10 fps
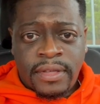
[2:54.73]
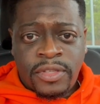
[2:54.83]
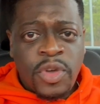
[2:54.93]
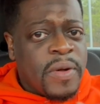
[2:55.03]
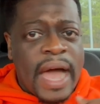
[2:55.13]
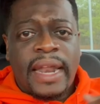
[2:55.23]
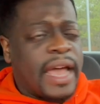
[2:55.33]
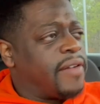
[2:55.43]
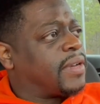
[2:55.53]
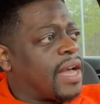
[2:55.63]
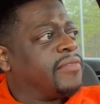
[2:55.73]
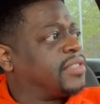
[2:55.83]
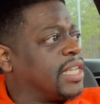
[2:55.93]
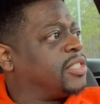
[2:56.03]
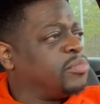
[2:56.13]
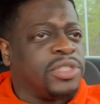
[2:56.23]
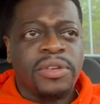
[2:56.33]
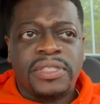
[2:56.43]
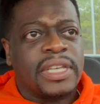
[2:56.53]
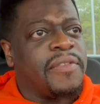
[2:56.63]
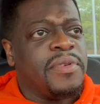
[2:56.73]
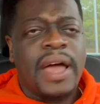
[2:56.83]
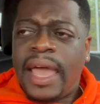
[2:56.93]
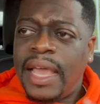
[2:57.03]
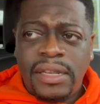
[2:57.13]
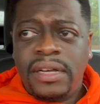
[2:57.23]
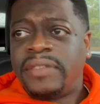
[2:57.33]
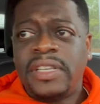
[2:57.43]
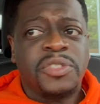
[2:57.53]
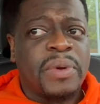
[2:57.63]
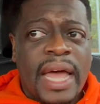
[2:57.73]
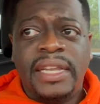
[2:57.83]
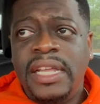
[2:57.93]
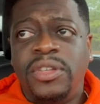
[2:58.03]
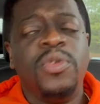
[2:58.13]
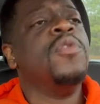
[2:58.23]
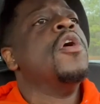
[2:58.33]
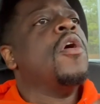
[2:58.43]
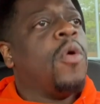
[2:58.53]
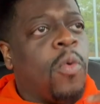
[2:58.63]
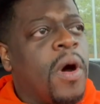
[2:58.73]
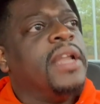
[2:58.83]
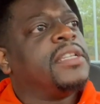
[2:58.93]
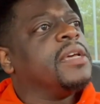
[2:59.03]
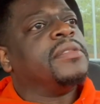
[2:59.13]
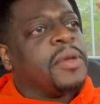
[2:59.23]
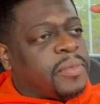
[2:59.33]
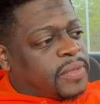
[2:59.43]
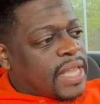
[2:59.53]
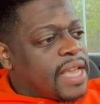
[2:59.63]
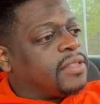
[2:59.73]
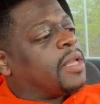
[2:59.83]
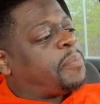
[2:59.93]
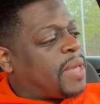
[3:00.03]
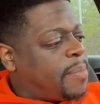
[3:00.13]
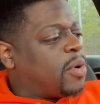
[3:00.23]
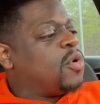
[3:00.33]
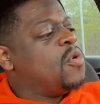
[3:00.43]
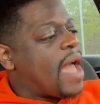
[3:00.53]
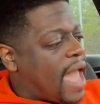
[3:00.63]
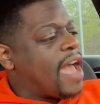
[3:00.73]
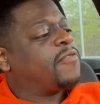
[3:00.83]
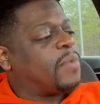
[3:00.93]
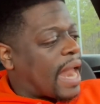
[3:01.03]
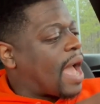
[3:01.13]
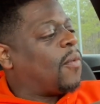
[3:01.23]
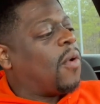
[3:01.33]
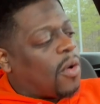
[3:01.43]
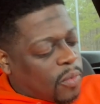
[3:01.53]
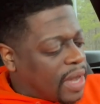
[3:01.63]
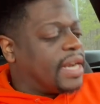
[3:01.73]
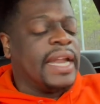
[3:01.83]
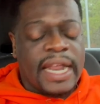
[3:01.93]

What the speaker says: You got to have a conversation with yourself. You, hey, look, this is what I need to do. What the people who have what I want, what are they